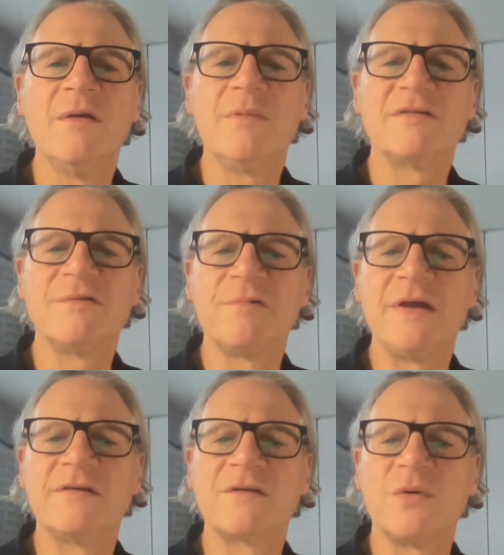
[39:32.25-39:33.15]
because it
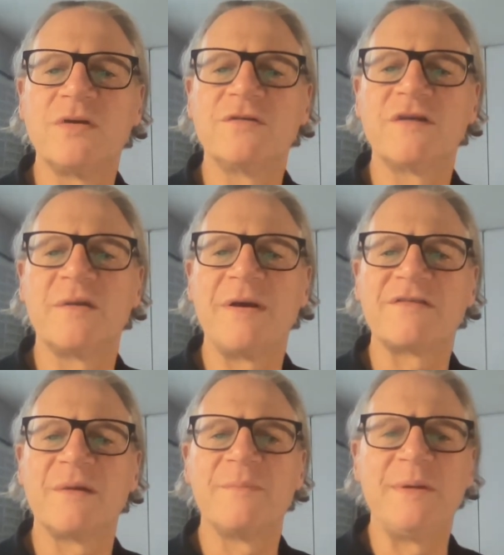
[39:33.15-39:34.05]
relates to what you said about
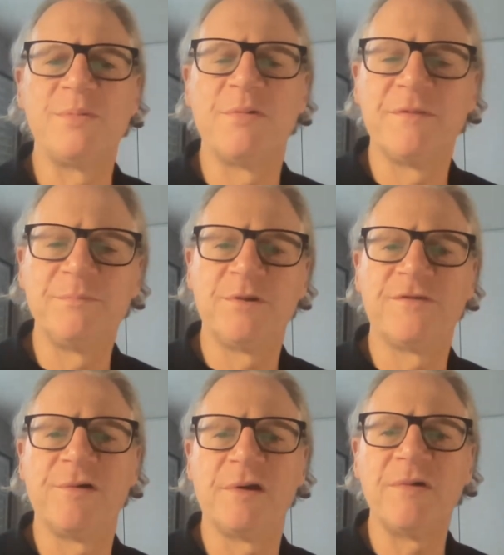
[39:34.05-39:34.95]
some people
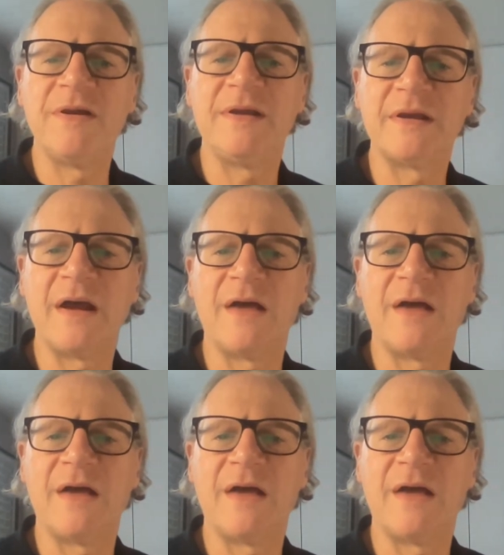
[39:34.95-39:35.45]
preferring reading,